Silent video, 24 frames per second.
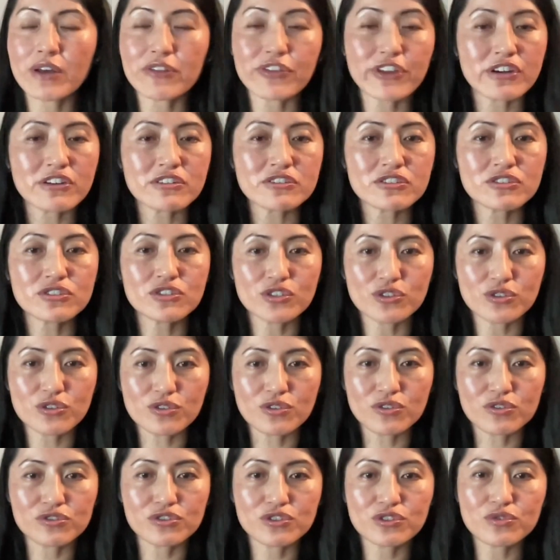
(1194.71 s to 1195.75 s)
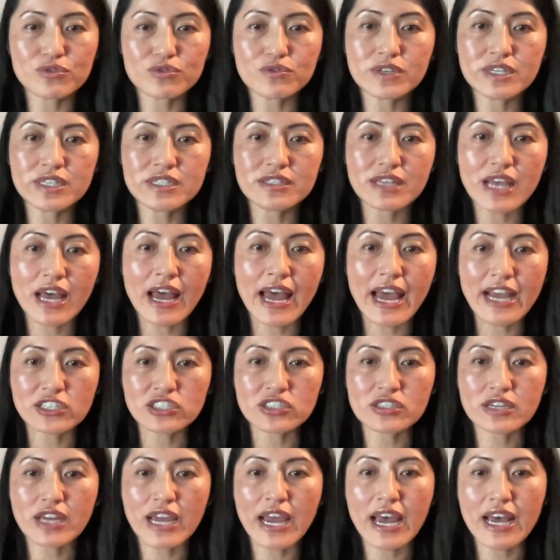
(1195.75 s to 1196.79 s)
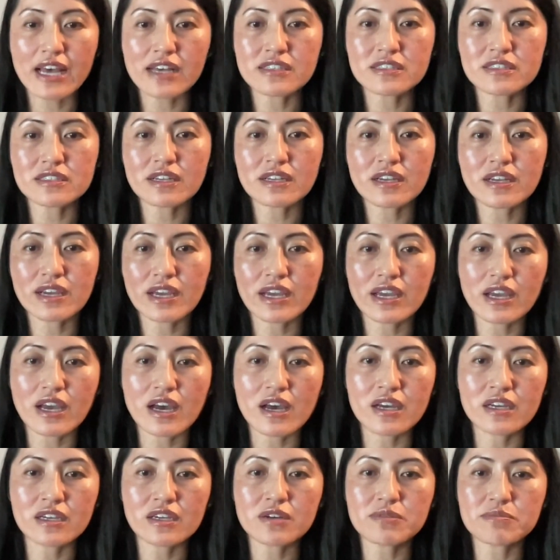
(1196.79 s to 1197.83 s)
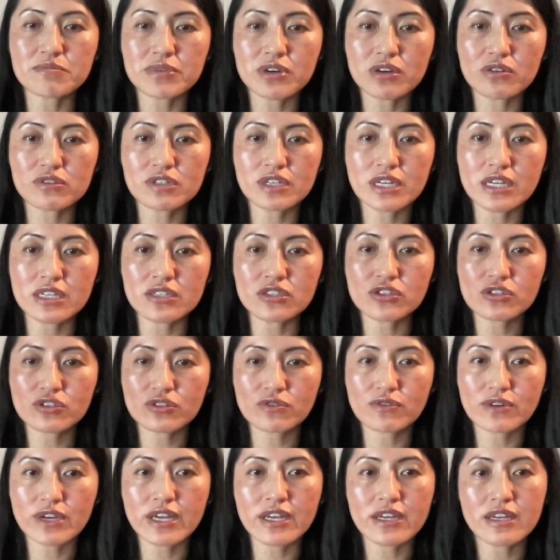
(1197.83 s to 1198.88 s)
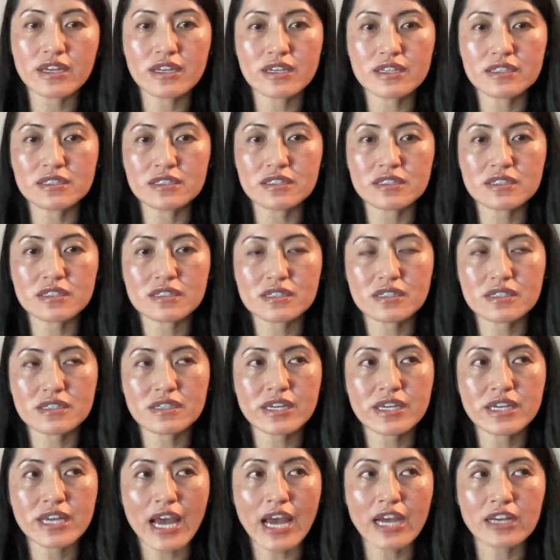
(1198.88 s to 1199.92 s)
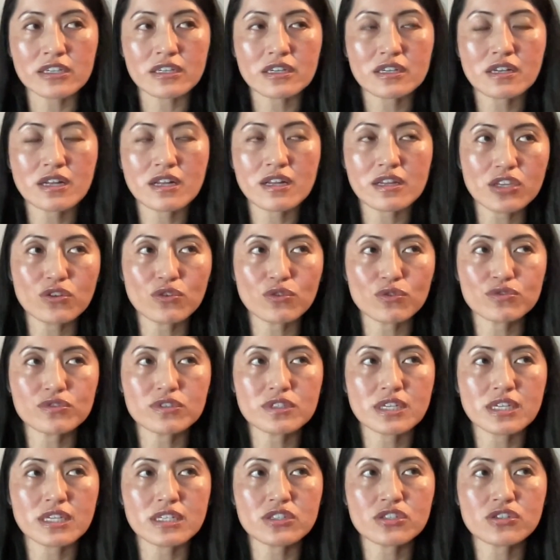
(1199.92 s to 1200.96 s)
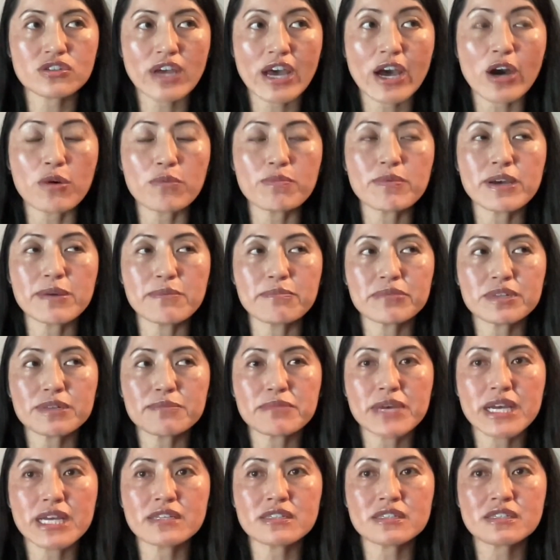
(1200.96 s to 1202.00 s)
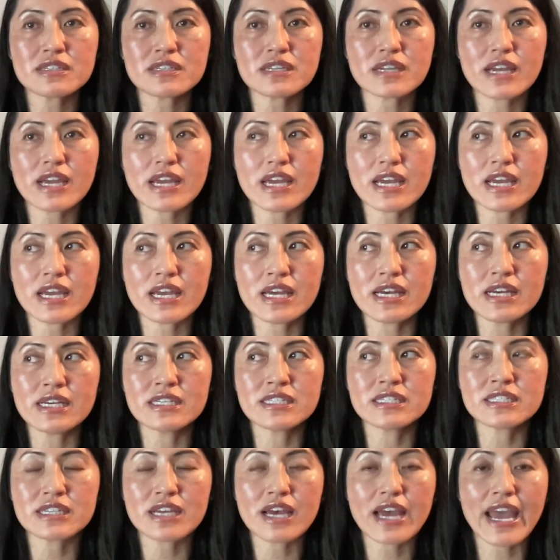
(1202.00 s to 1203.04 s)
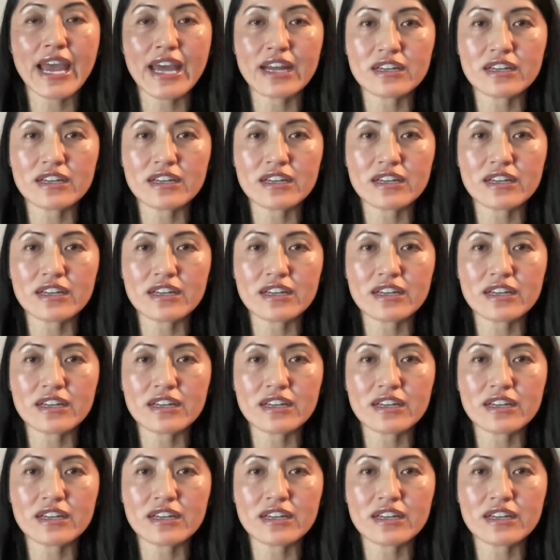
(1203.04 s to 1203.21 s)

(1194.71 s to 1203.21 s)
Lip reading: Well, there's Newell. Newell is actually has an AI component to it, and They used it to help implement and